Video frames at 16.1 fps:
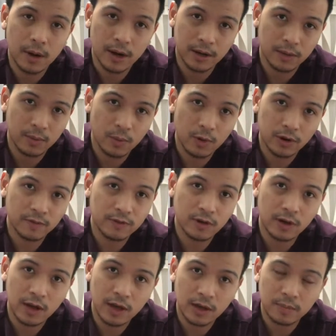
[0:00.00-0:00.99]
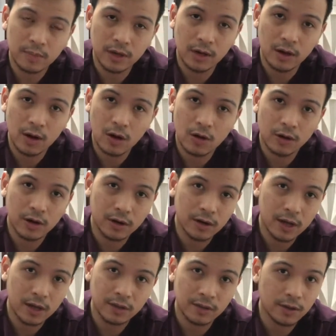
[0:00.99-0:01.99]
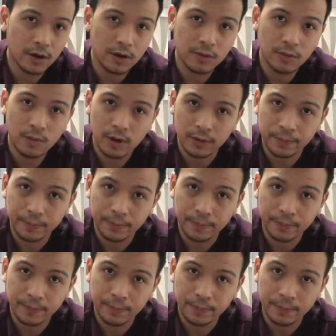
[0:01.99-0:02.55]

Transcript: one of your legs be longer than the other one.